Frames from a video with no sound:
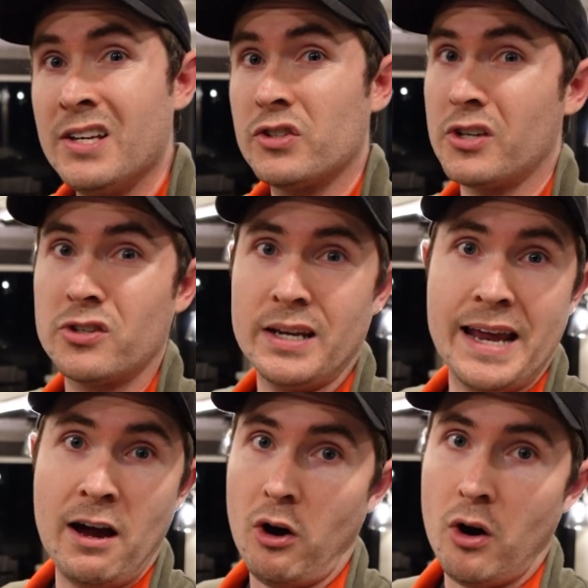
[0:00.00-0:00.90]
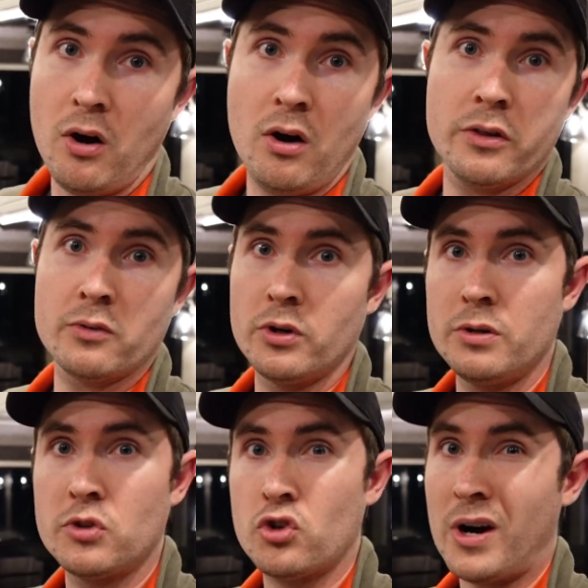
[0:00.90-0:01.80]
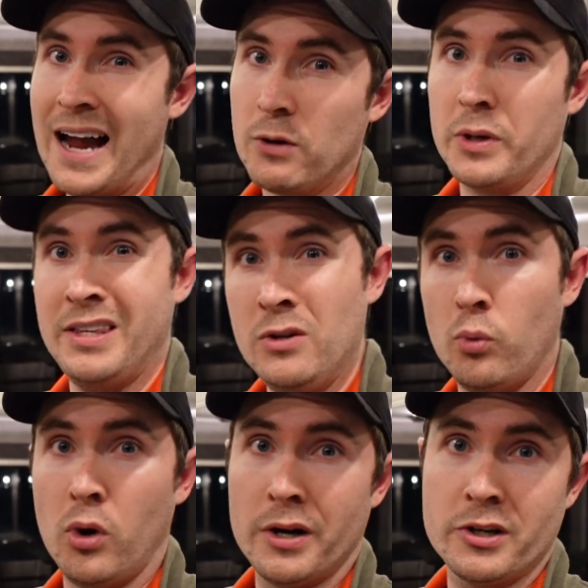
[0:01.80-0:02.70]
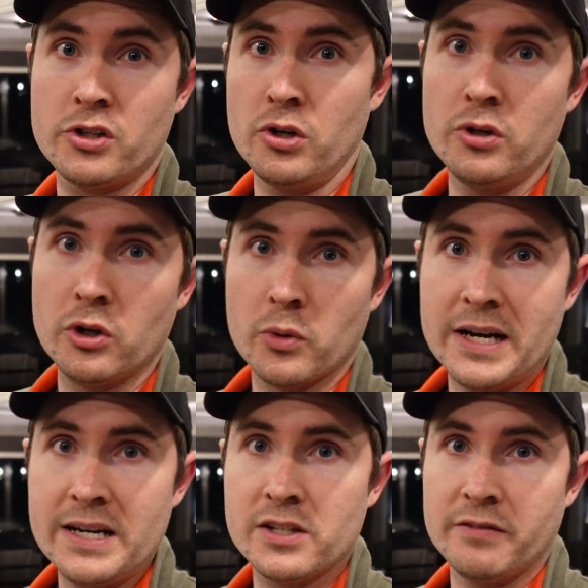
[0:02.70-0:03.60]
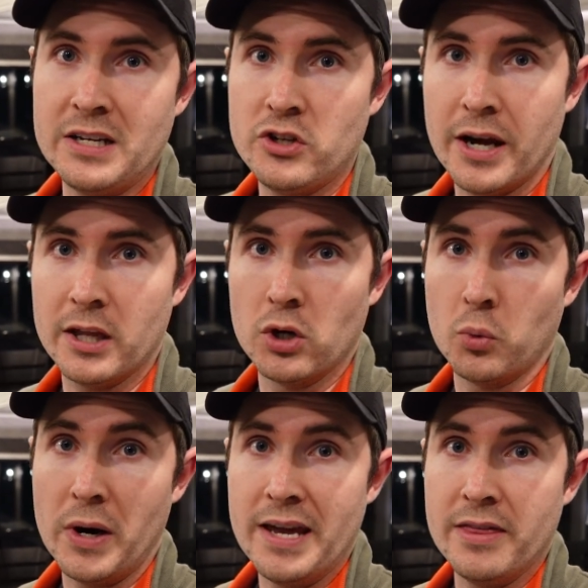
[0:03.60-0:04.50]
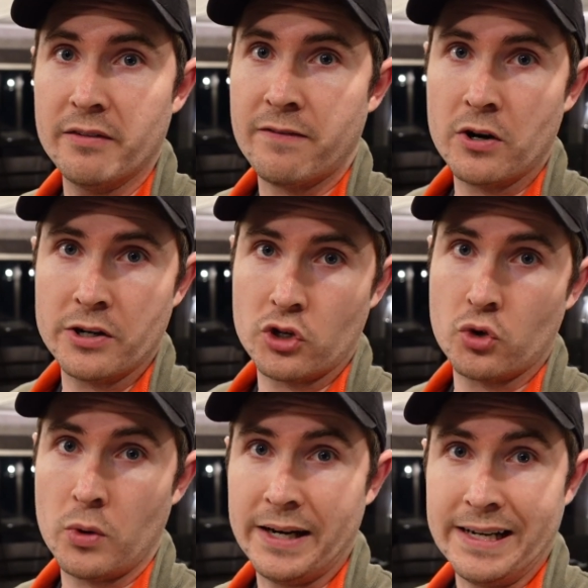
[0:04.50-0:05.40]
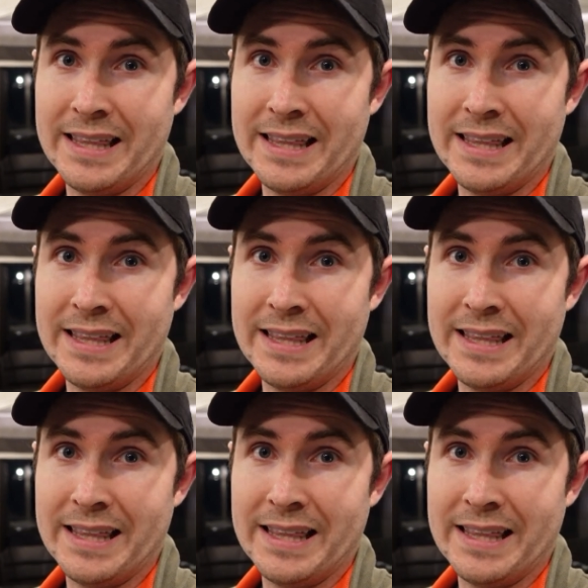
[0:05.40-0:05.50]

such that now all the rooms track within one or two degrees of each other when the furnace is running.